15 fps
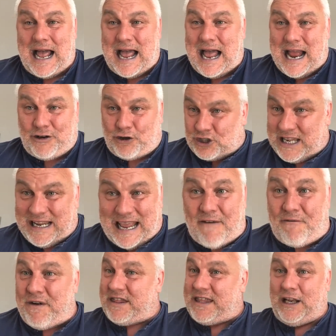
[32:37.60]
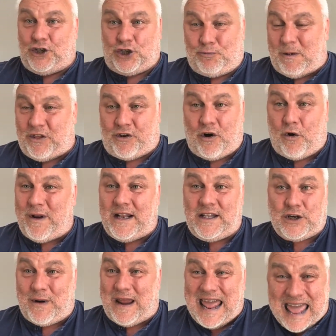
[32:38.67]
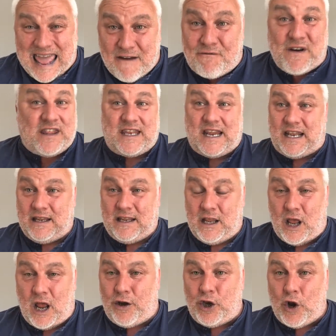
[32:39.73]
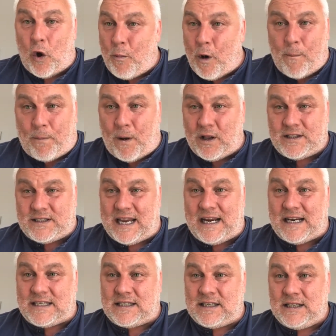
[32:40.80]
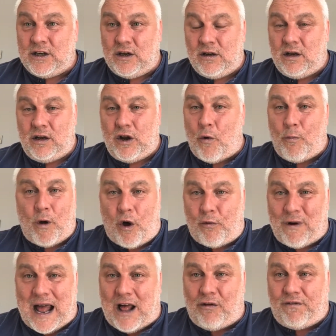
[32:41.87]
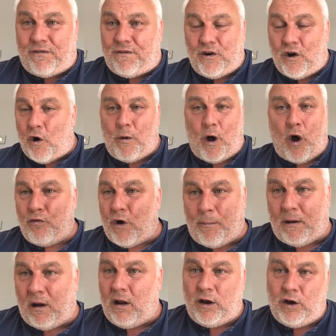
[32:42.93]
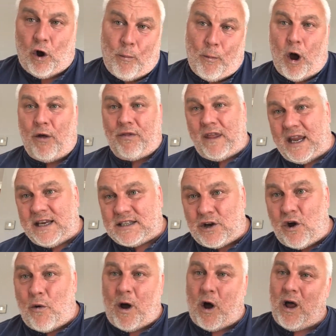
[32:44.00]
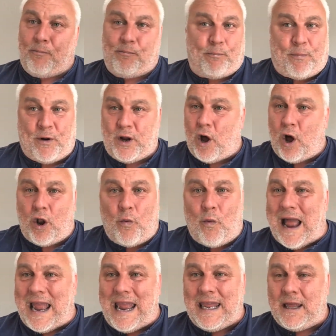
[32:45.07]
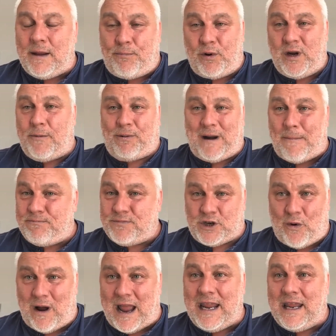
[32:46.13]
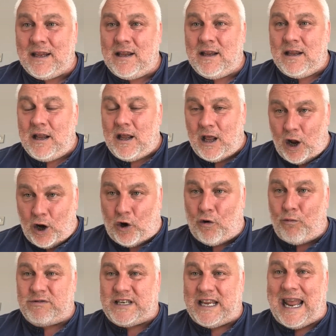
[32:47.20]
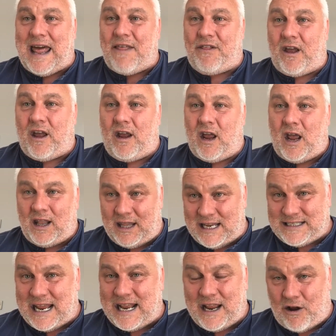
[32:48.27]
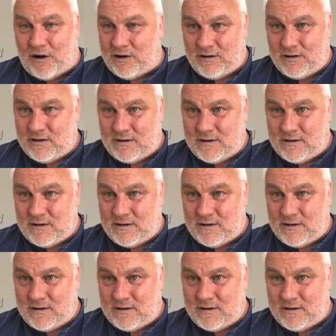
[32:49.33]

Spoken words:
I just think everything should be thrown into it, everything, and no more politics. No more Ralph, no more Robert, no more this, no more. Put it all away, put your prams away, and come together and let's get it on.